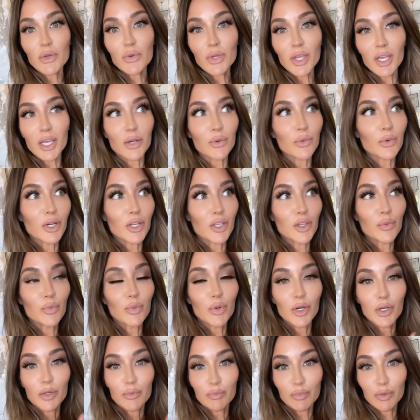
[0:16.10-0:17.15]
you get when you
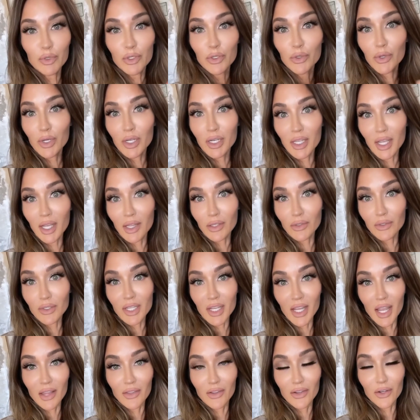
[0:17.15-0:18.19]
put blue and yellow
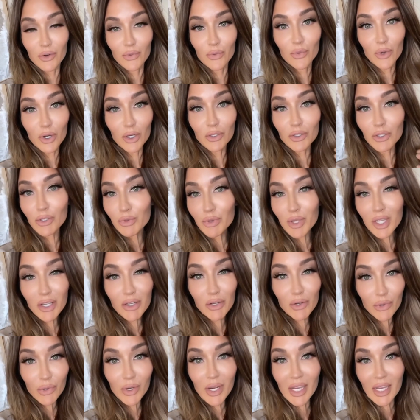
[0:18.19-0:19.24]
together? Well, you get
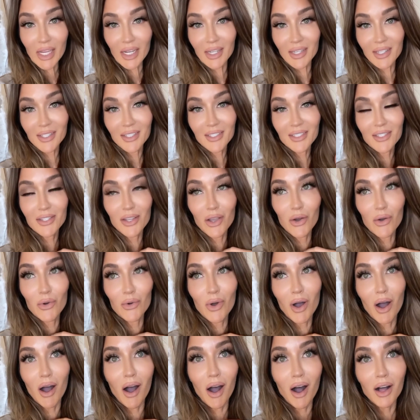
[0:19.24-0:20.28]
green.
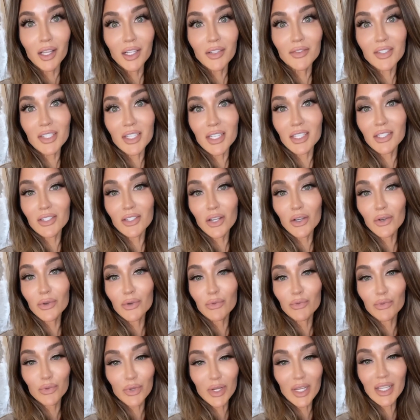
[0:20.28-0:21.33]
So olive skin
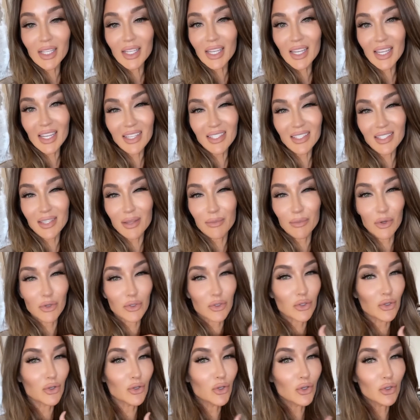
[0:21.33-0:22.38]
tone really is the
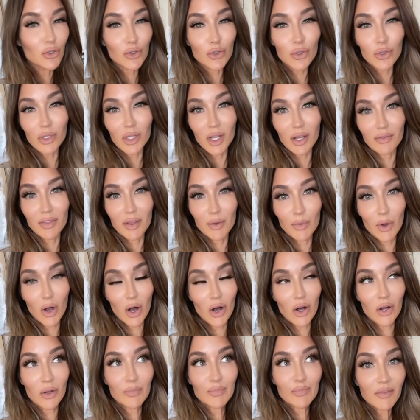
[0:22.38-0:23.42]
most neutral of them
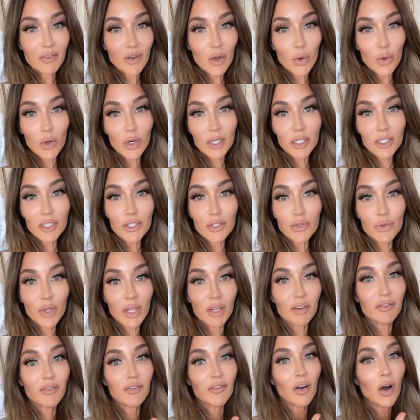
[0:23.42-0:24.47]
all. Of course, you
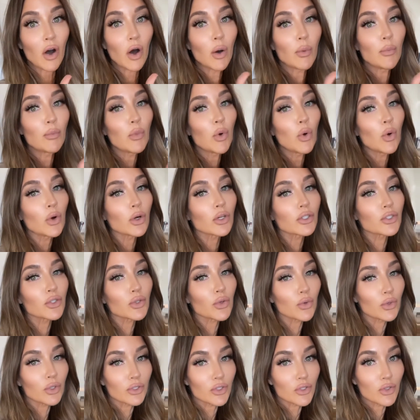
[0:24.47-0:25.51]
can fall more
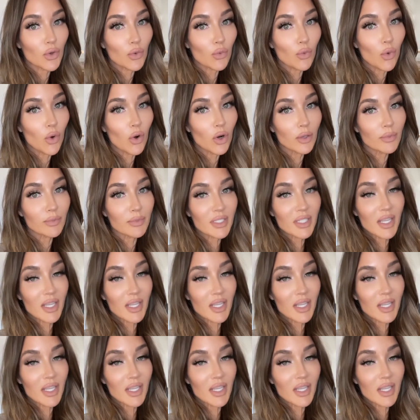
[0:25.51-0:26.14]
towards the warm